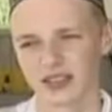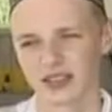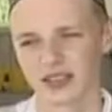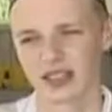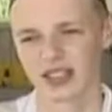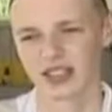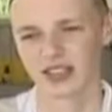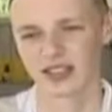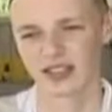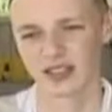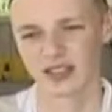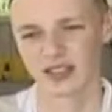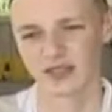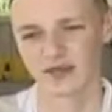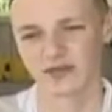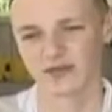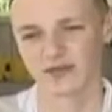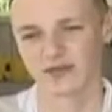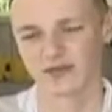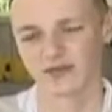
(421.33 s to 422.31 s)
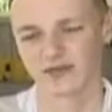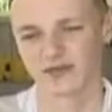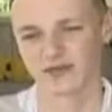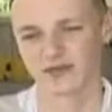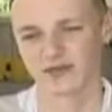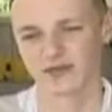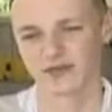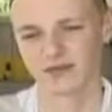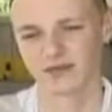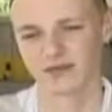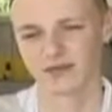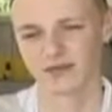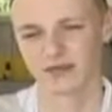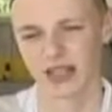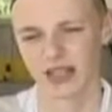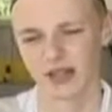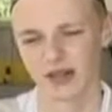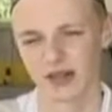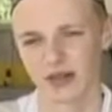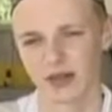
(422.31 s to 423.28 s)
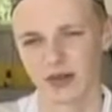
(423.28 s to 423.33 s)
and I used to
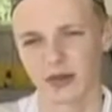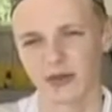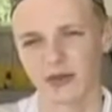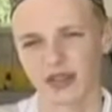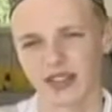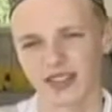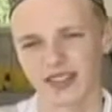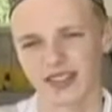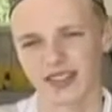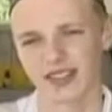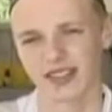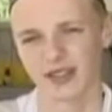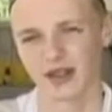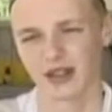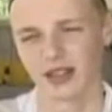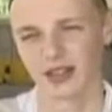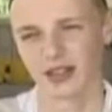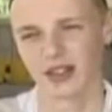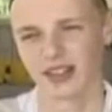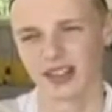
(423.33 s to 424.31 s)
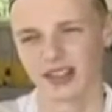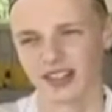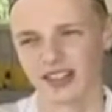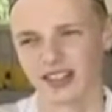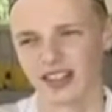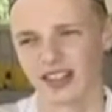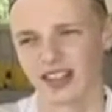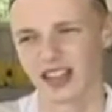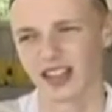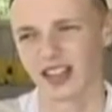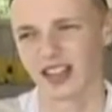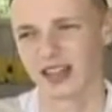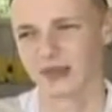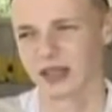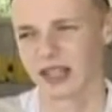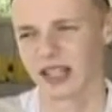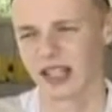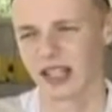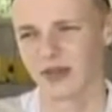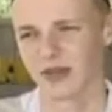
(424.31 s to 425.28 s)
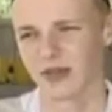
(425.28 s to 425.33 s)
hang around with friends quite a lot.
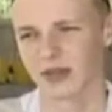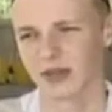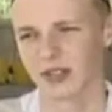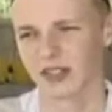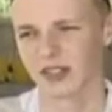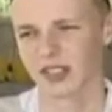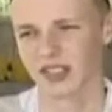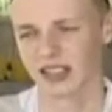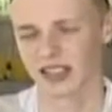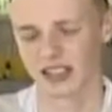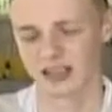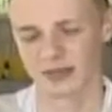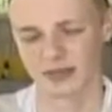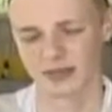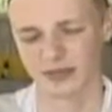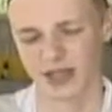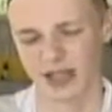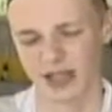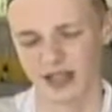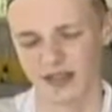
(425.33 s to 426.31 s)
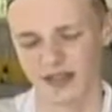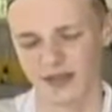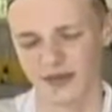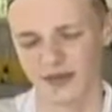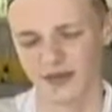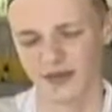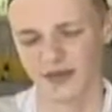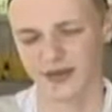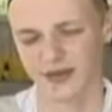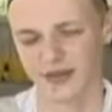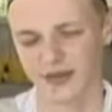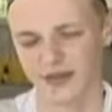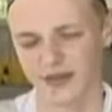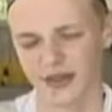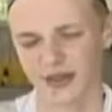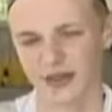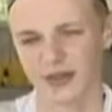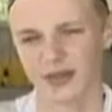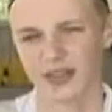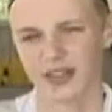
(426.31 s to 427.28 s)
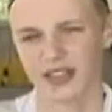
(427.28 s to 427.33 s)
But after Islam, I've
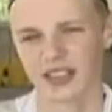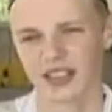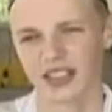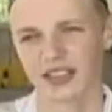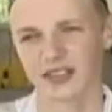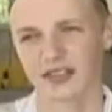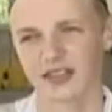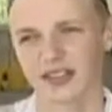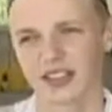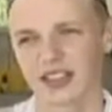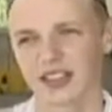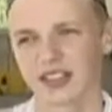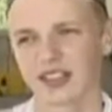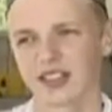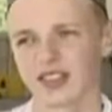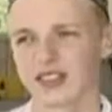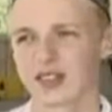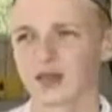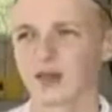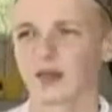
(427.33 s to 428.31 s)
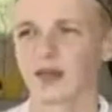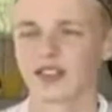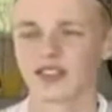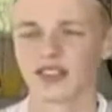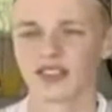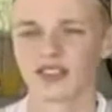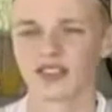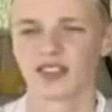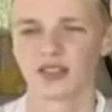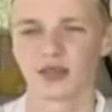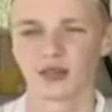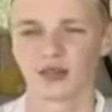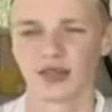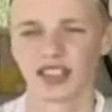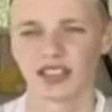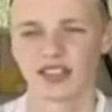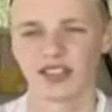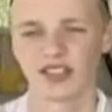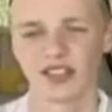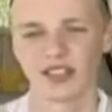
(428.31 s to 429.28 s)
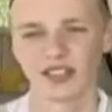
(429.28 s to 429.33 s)
really, really just wanted to
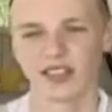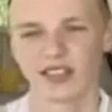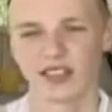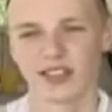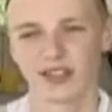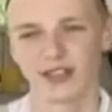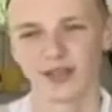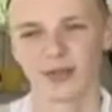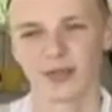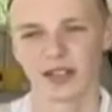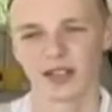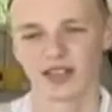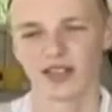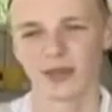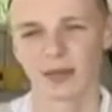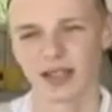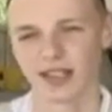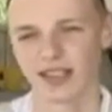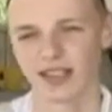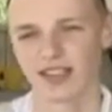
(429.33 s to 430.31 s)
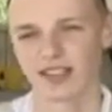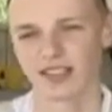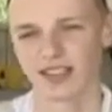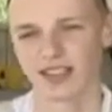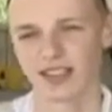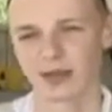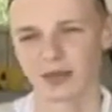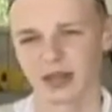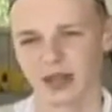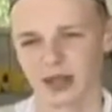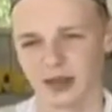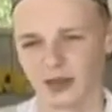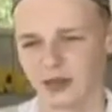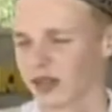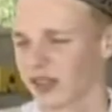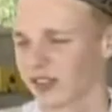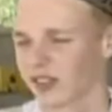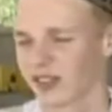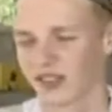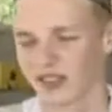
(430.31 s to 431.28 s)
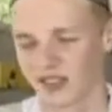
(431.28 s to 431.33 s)
research so much about Islam, and I've
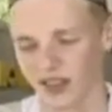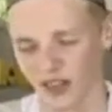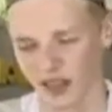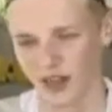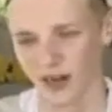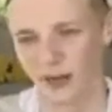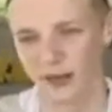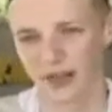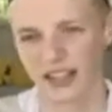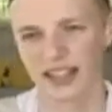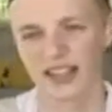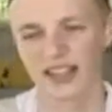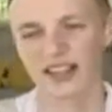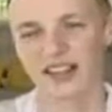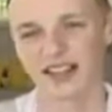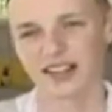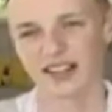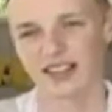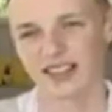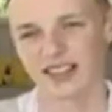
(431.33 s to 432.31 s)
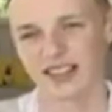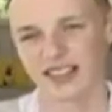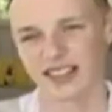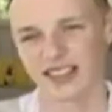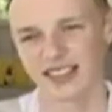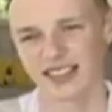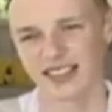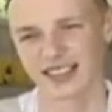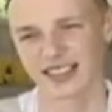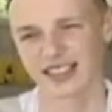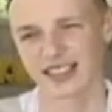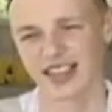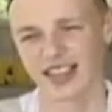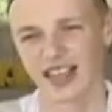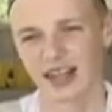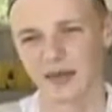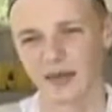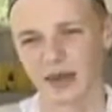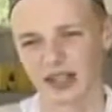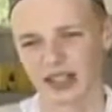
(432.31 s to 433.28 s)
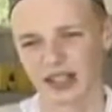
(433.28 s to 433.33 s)
read so many articles. And
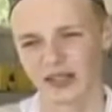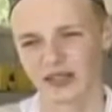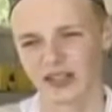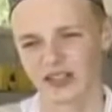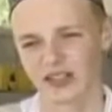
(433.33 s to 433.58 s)
mainly,